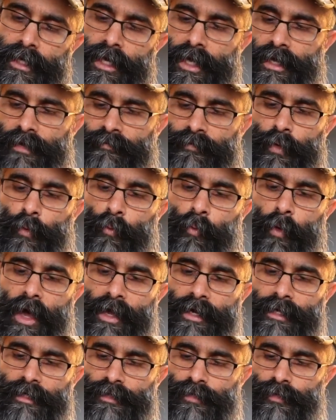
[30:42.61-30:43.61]
If you
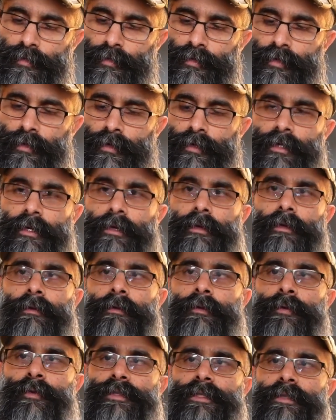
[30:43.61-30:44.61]
wanted to, you could
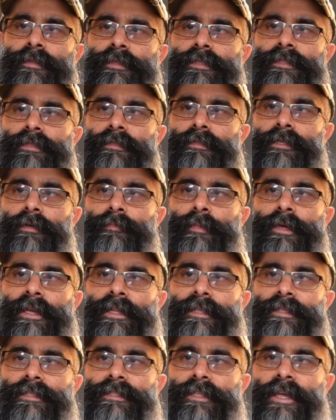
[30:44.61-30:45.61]
loosen this a little bit
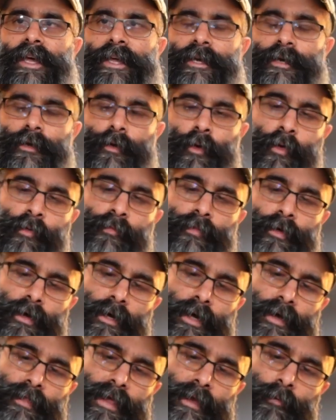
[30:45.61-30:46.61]
and slide it over,
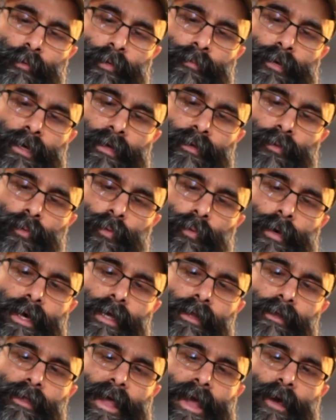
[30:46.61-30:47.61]
and that would bring the
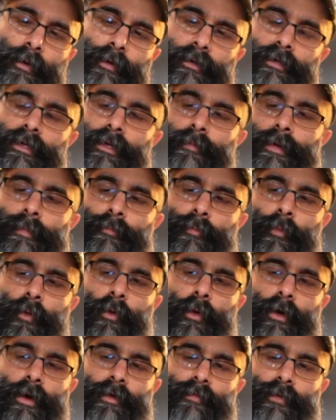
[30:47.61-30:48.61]
rail out a little bit
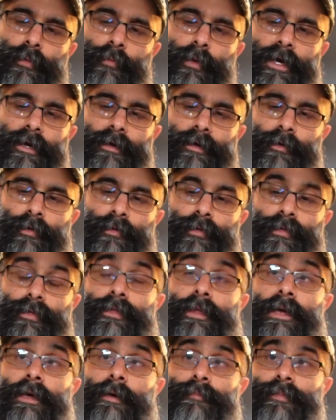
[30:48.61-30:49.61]
more if you want your
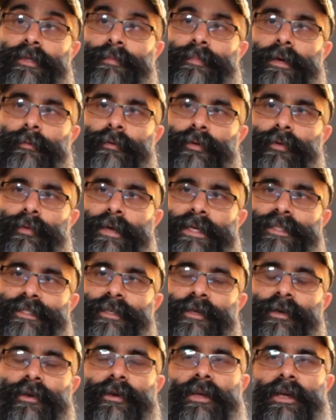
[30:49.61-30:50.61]
thumb to be able to rest
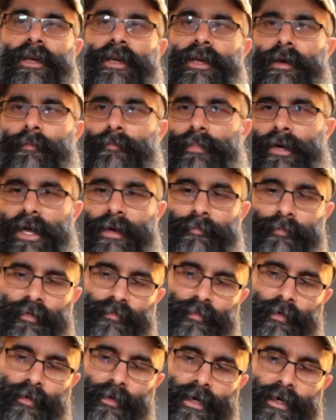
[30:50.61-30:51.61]
here. But I
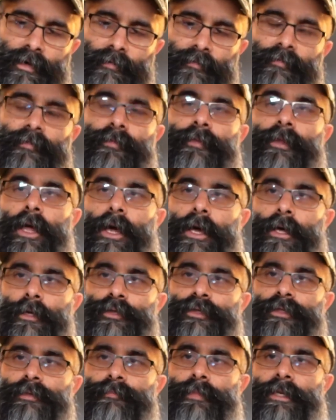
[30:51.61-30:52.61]
prefer it
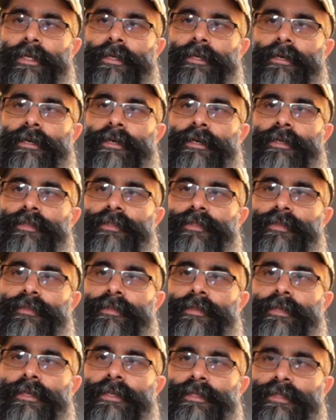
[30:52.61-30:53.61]
flush because
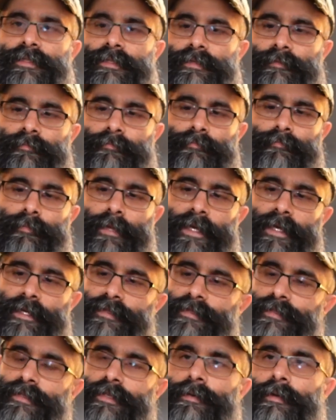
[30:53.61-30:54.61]
this
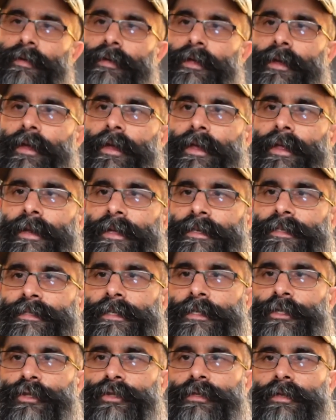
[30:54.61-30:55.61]
makes it an
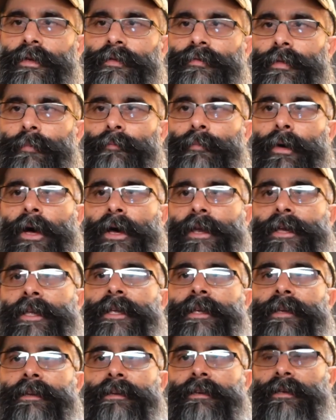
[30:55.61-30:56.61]
extension of the
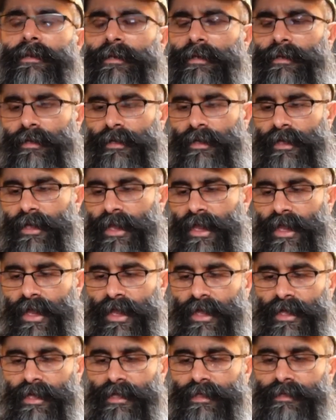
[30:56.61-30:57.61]
body,
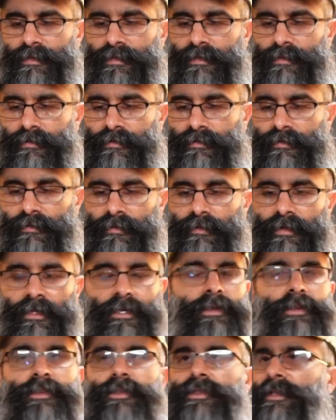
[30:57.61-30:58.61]
and then you
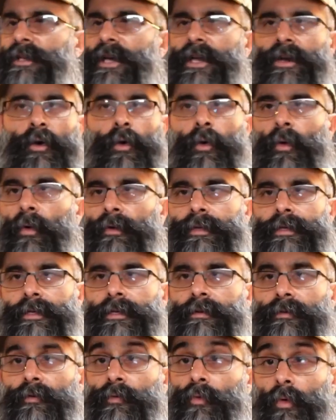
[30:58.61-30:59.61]
can just kind of hold it
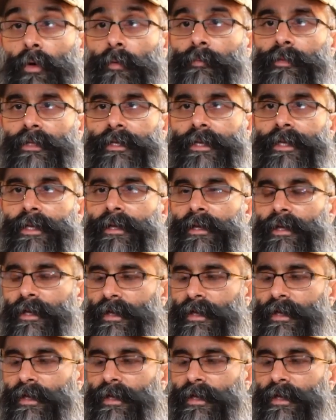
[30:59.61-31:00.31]
normally.